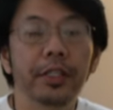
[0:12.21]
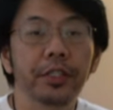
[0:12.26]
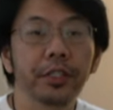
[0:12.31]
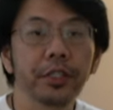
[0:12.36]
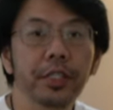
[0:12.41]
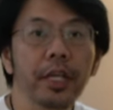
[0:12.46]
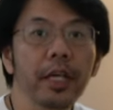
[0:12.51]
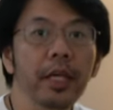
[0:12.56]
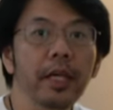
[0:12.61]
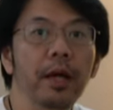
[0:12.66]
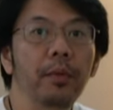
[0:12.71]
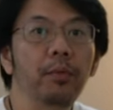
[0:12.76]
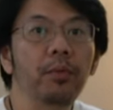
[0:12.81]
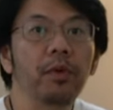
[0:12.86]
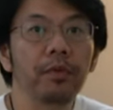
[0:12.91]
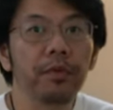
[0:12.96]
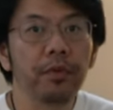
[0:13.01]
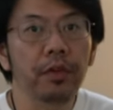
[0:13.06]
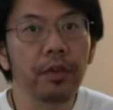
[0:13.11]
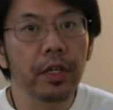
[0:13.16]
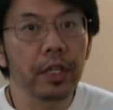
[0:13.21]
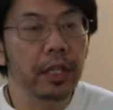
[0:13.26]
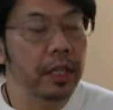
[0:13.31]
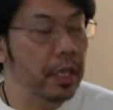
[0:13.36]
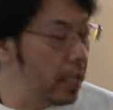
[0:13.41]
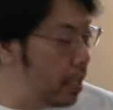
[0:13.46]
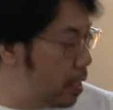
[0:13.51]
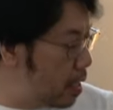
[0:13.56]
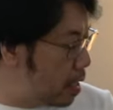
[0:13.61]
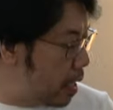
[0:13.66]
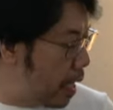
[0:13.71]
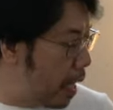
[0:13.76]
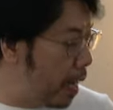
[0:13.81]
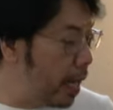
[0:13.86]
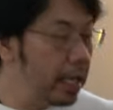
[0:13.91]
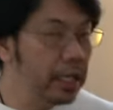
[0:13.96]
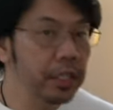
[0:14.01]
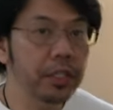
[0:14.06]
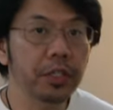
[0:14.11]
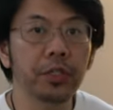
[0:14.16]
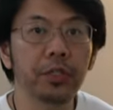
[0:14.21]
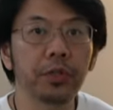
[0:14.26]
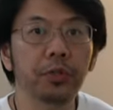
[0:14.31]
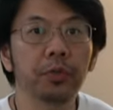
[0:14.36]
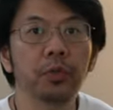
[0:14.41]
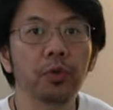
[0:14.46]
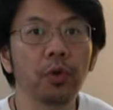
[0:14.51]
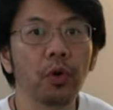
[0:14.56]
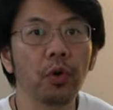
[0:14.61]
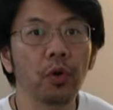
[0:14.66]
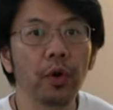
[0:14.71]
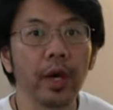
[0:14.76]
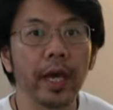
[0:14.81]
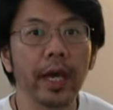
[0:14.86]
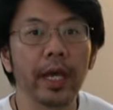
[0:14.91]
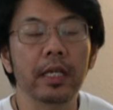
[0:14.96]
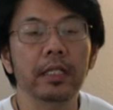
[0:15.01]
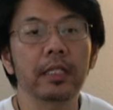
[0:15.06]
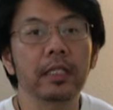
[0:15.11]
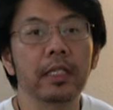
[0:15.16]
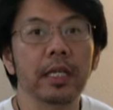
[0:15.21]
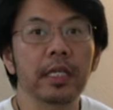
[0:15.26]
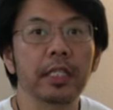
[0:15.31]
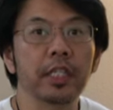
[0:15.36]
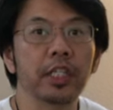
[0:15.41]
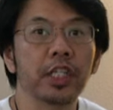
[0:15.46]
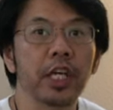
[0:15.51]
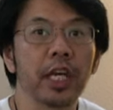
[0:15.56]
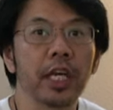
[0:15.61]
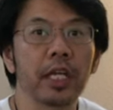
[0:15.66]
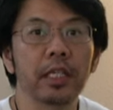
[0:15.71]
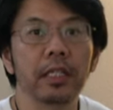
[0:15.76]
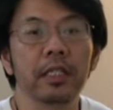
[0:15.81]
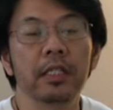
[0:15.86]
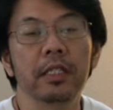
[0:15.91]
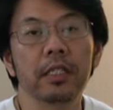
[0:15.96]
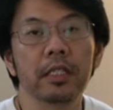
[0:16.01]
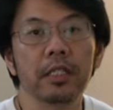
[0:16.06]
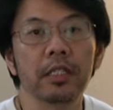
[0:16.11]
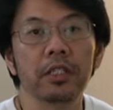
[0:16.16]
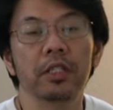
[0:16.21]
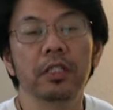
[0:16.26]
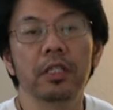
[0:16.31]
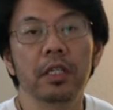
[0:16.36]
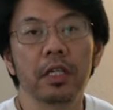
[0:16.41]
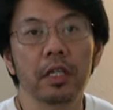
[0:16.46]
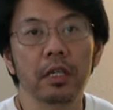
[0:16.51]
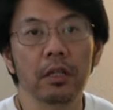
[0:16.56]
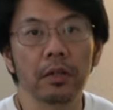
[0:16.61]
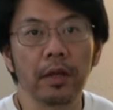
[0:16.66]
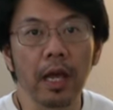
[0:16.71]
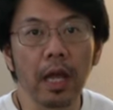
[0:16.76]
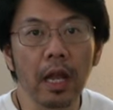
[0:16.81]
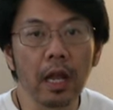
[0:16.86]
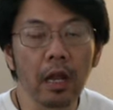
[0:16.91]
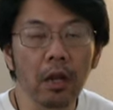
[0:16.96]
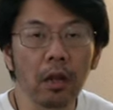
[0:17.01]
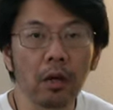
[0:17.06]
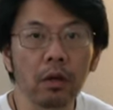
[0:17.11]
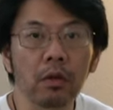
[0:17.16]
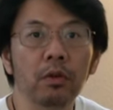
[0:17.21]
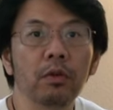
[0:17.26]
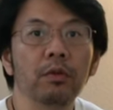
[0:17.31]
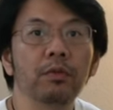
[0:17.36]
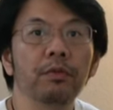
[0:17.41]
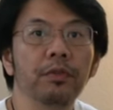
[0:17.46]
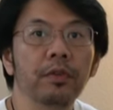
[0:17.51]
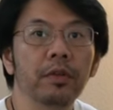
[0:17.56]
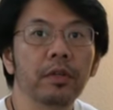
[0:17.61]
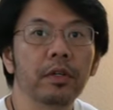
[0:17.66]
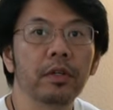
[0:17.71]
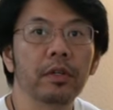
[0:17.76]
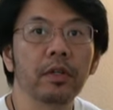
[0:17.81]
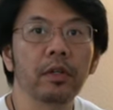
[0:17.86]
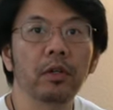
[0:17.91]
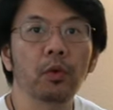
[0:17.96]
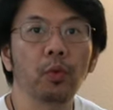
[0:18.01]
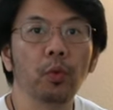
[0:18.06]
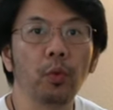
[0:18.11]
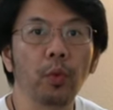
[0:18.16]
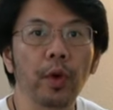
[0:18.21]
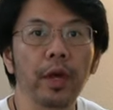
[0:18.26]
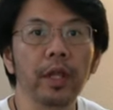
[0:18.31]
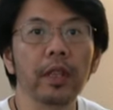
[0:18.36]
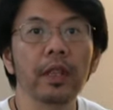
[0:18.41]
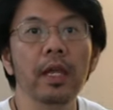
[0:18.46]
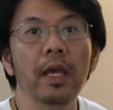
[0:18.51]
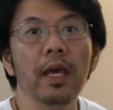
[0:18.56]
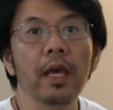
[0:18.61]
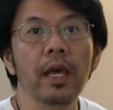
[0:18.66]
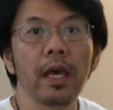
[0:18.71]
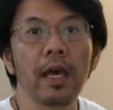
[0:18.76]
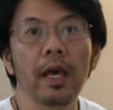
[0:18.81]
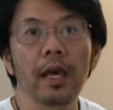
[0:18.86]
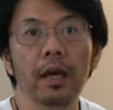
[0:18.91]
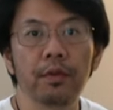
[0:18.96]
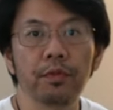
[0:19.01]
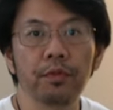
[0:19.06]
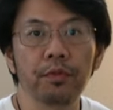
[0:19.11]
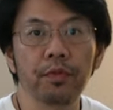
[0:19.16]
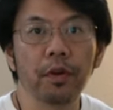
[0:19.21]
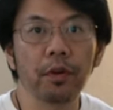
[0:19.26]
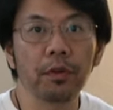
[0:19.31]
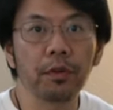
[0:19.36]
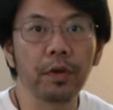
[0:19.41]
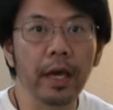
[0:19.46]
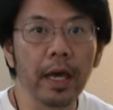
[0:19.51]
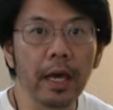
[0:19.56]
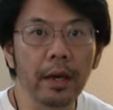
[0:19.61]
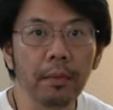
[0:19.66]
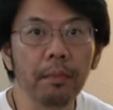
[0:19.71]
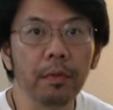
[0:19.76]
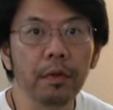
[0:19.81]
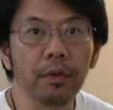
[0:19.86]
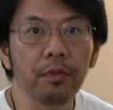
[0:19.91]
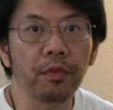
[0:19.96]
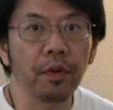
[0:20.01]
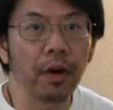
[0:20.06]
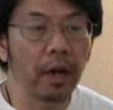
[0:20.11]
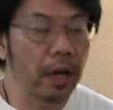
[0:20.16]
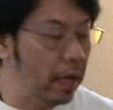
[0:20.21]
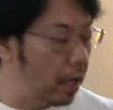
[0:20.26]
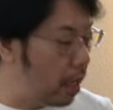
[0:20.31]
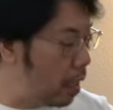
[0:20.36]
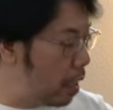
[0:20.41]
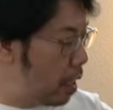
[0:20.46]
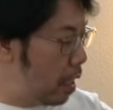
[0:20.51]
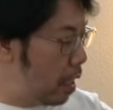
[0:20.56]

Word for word: Today I'm reviewing this xDuoo XA10 digital analog converter with headphone amplifier.